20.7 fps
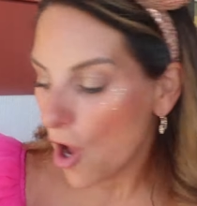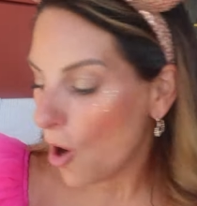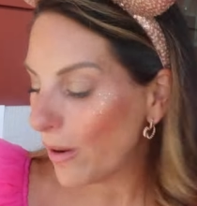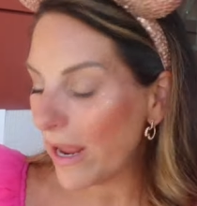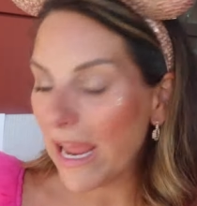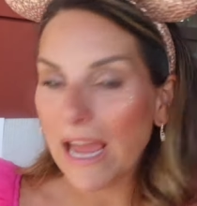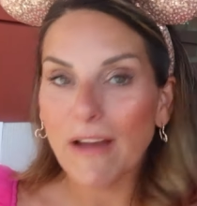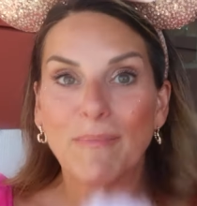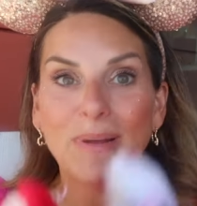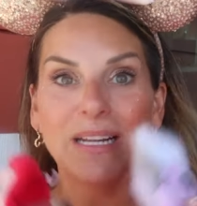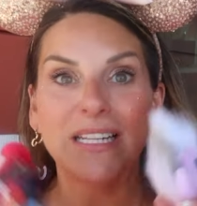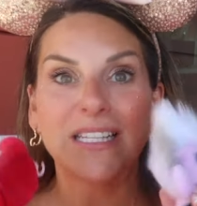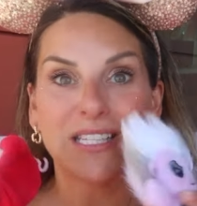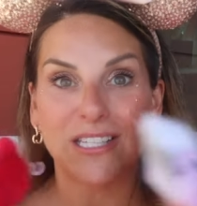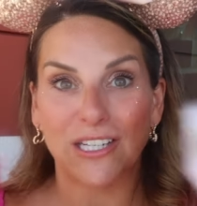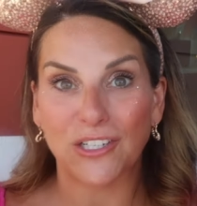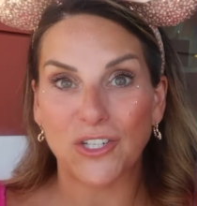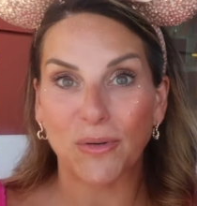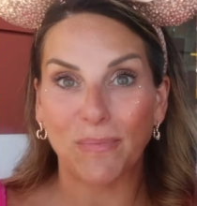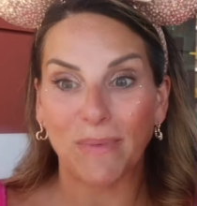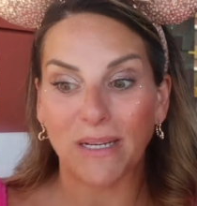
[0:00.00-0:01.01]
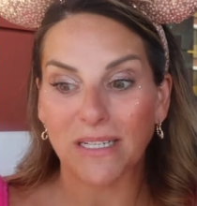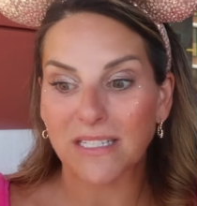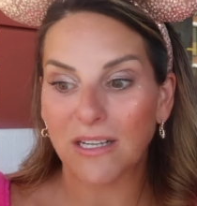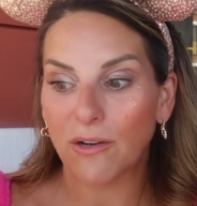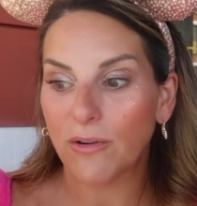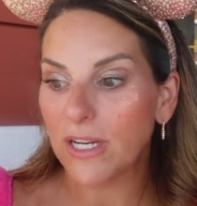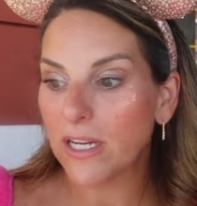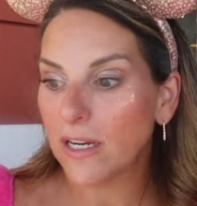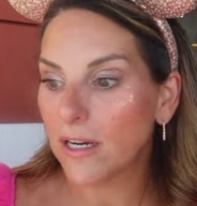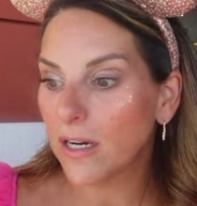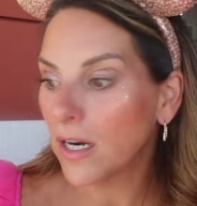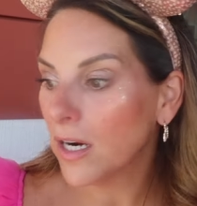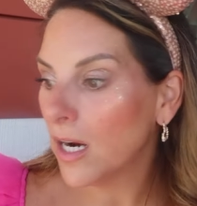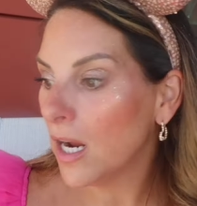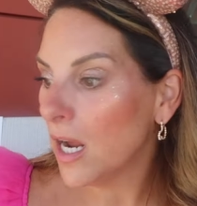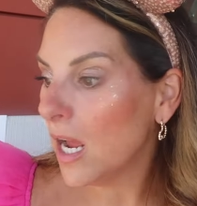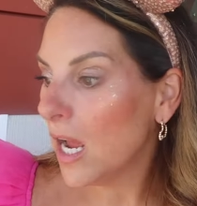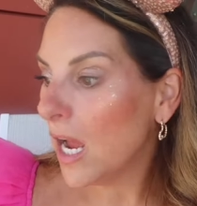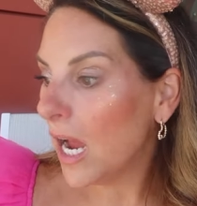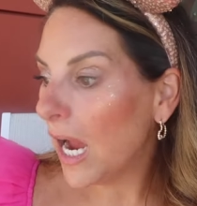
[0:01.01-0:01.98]
Okay, I made such a mess out here.
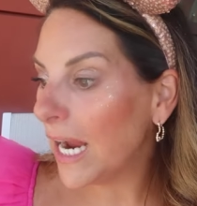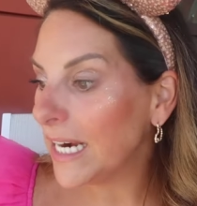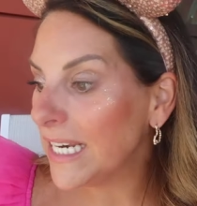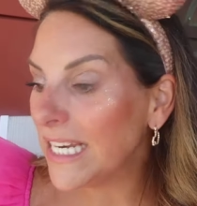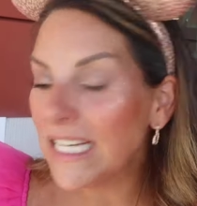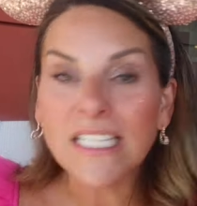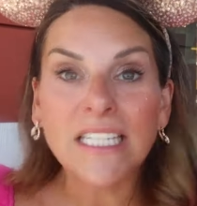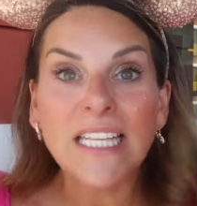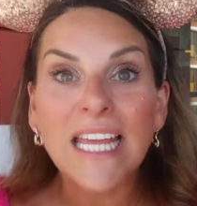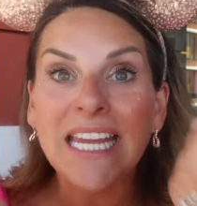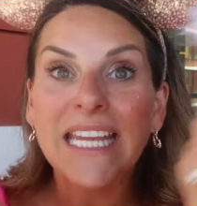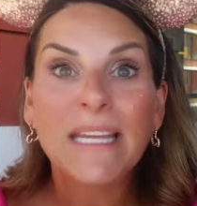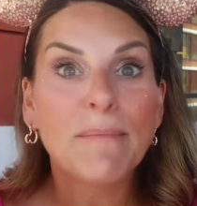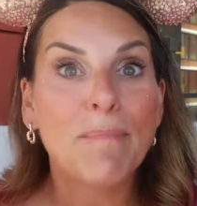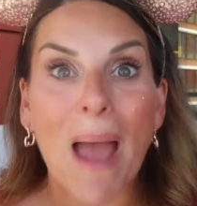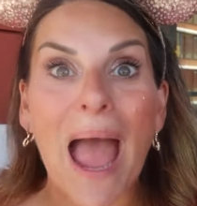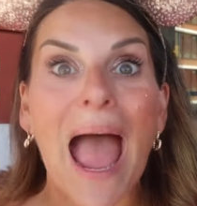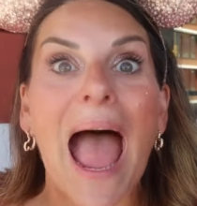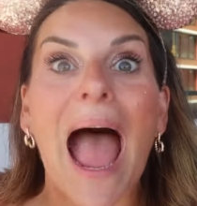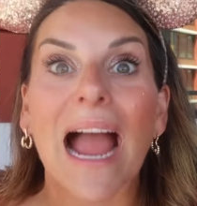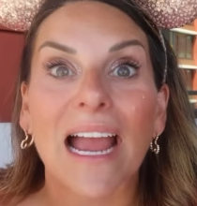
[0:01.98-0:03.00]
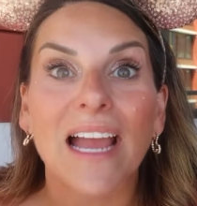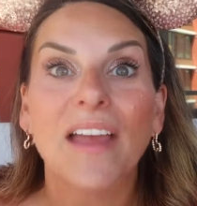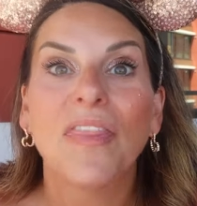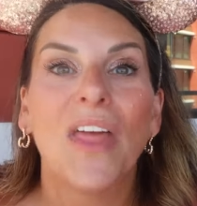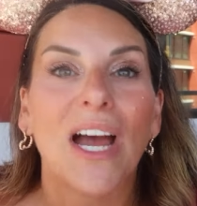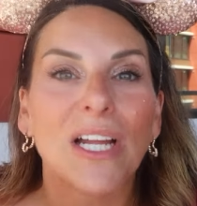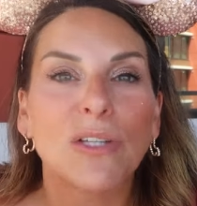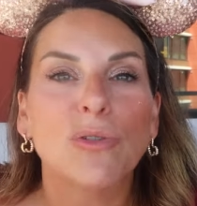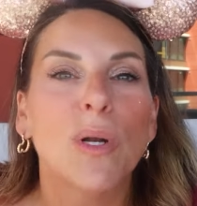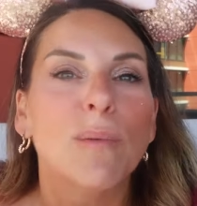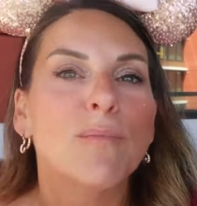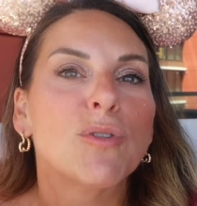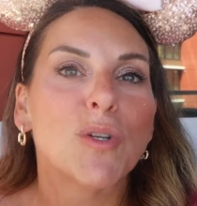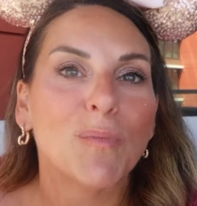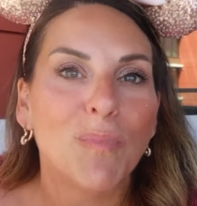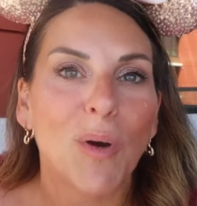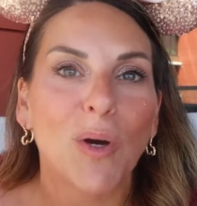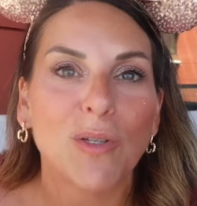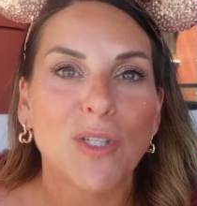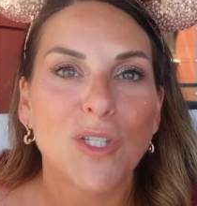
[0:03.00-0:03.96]
I need to like pack. That's what I'm
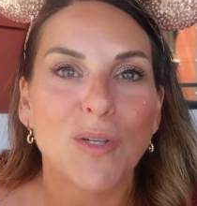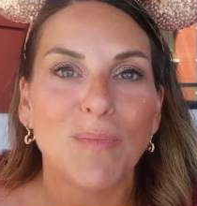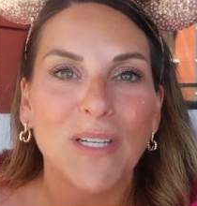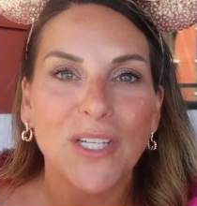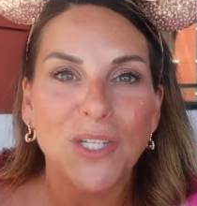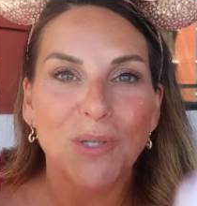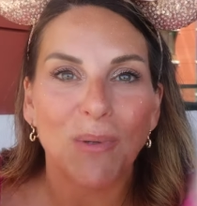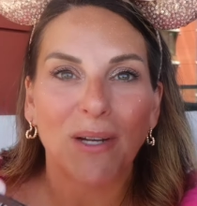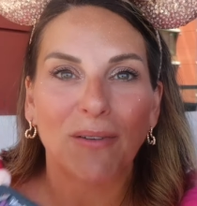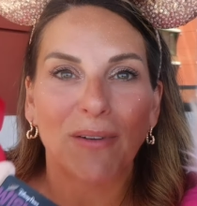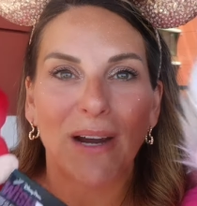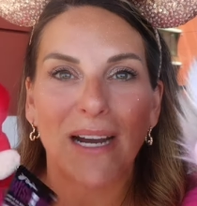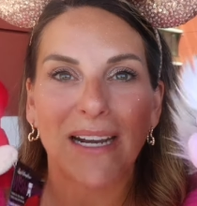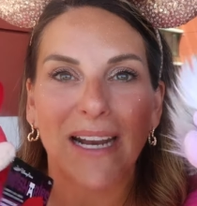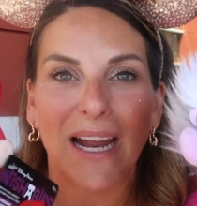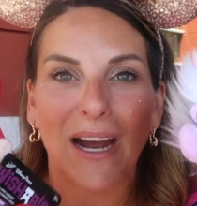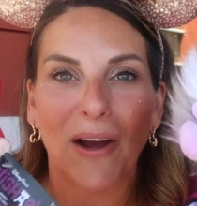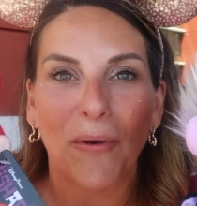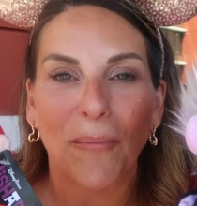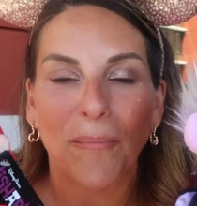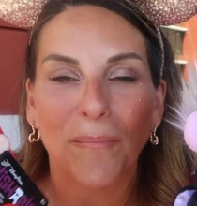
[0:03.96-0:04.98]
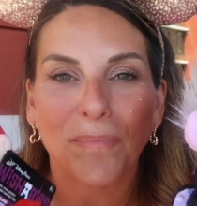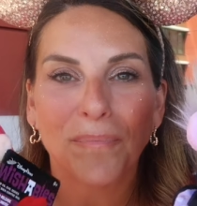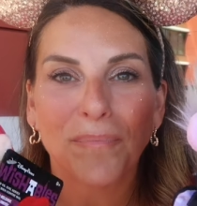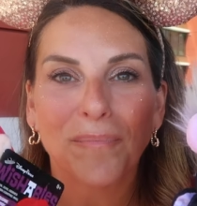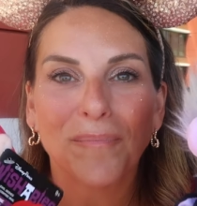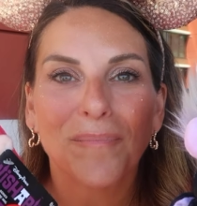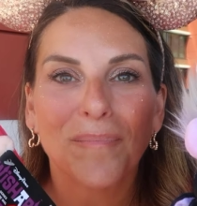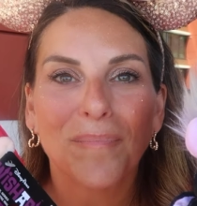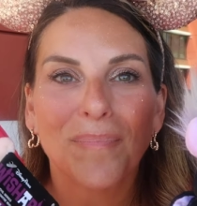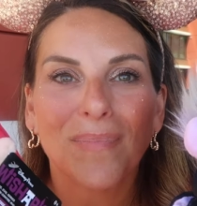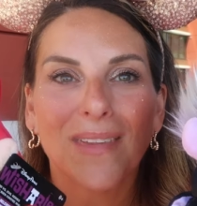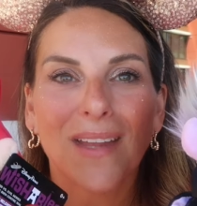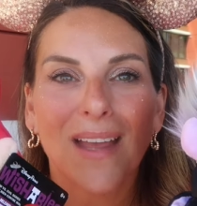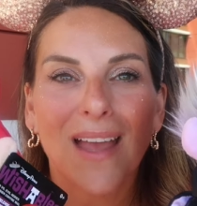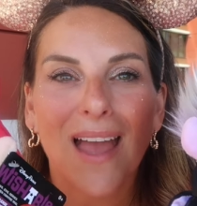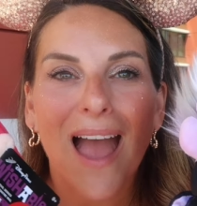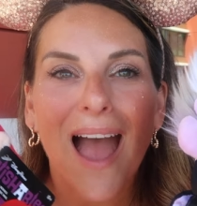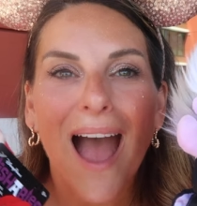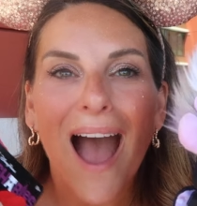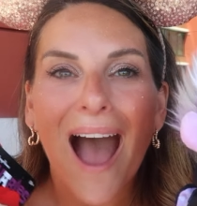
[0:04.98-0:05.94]
supposed to be doing right now.
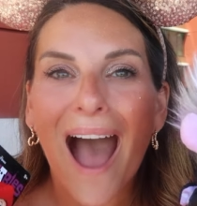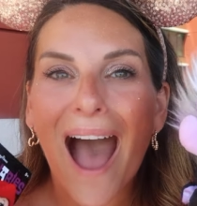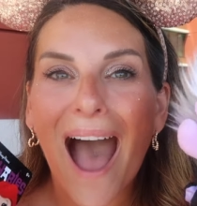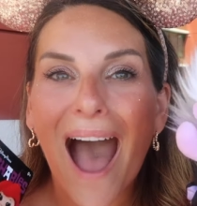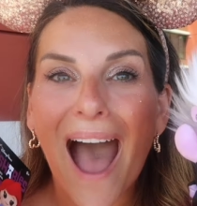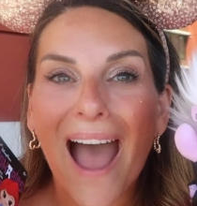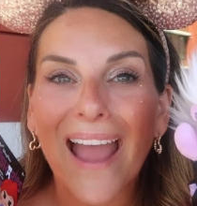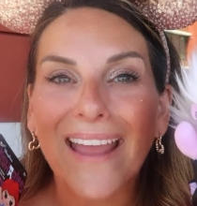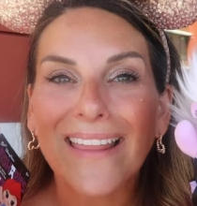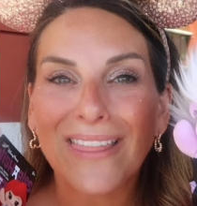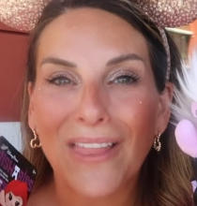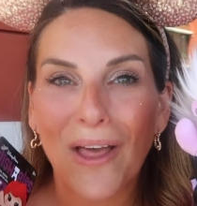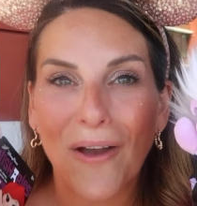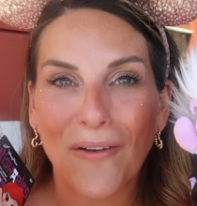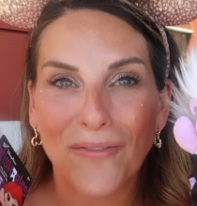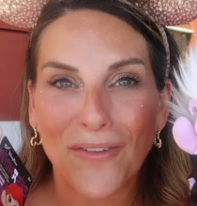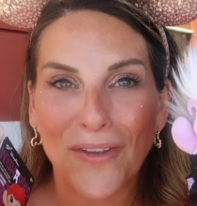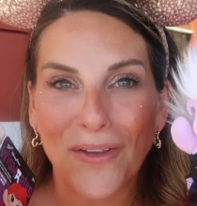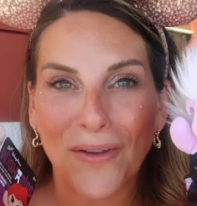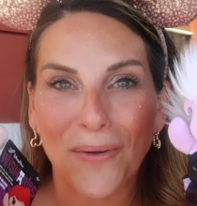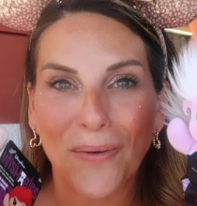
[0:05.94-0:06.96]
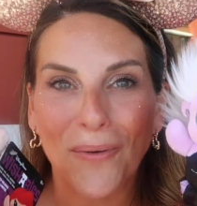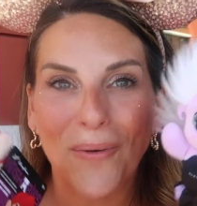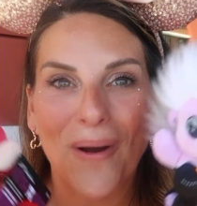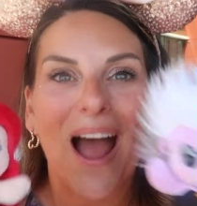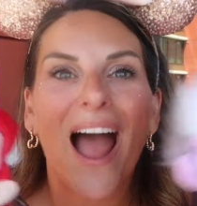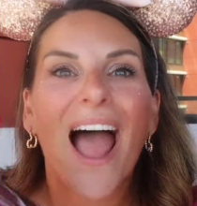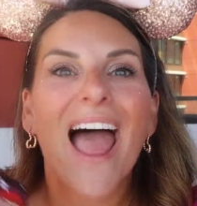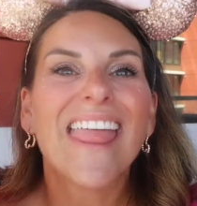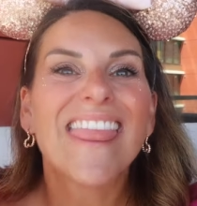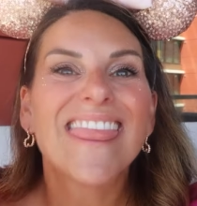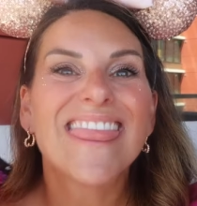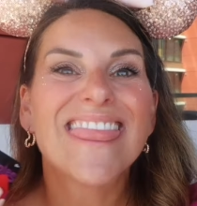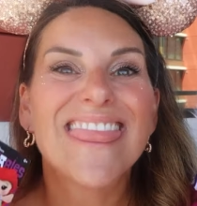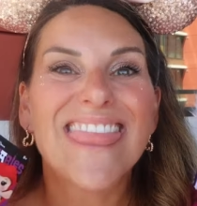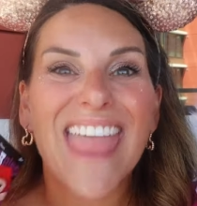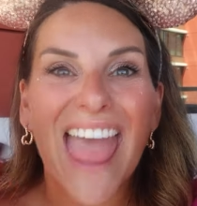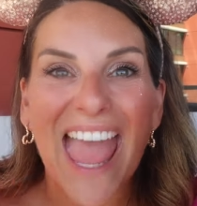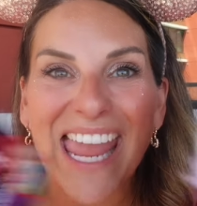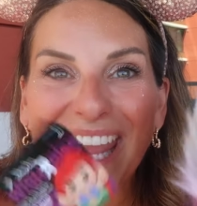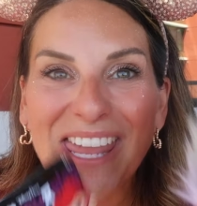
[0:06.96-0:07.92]
I love you.
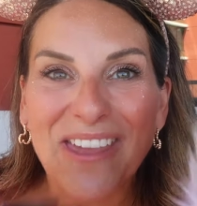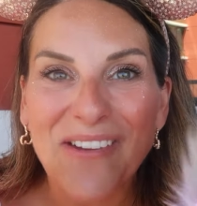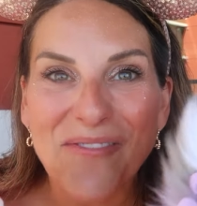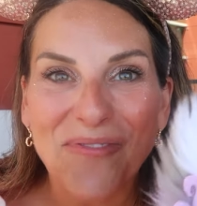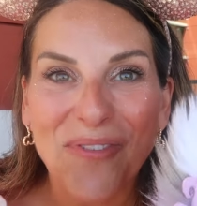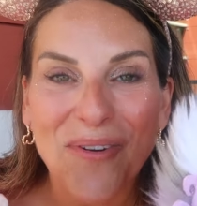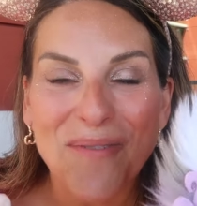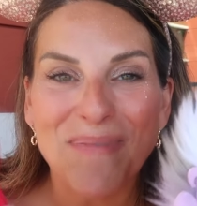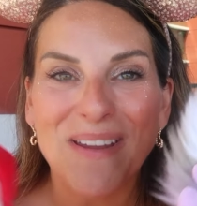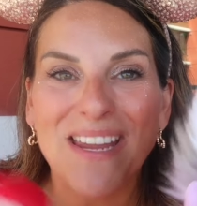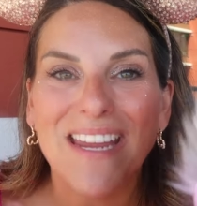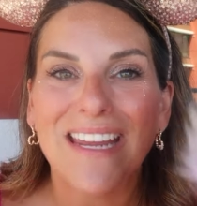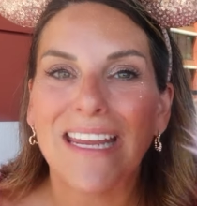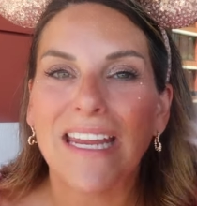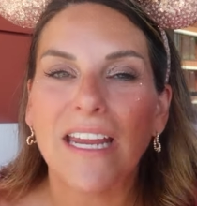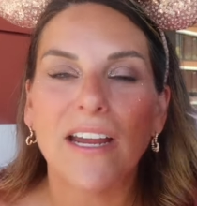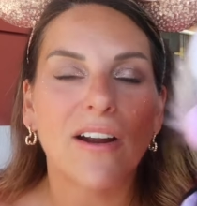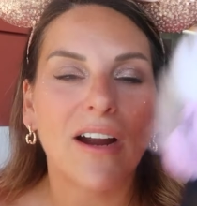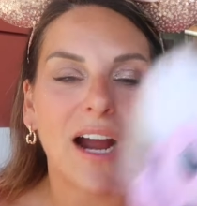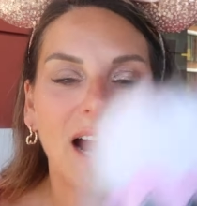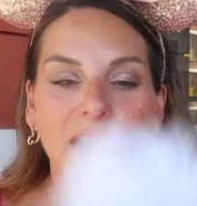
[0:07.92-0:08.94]
Thank you for being here.